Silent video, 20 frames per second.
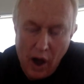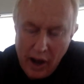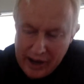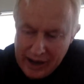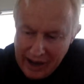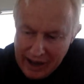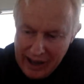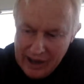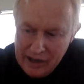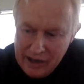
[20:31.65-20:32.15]

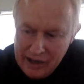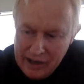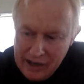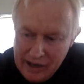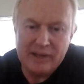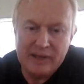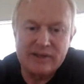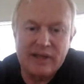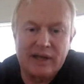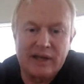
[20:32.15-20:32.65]
You know, a
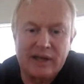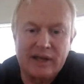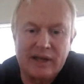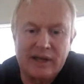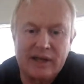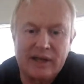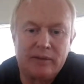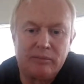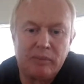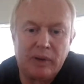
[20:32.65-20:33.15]
guy who
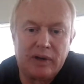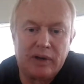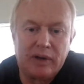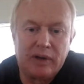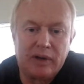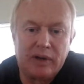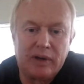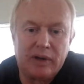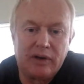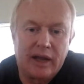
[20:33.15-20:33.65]
makes that
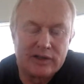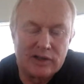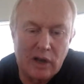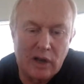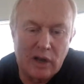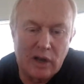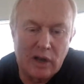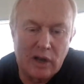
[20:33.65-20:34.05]
statement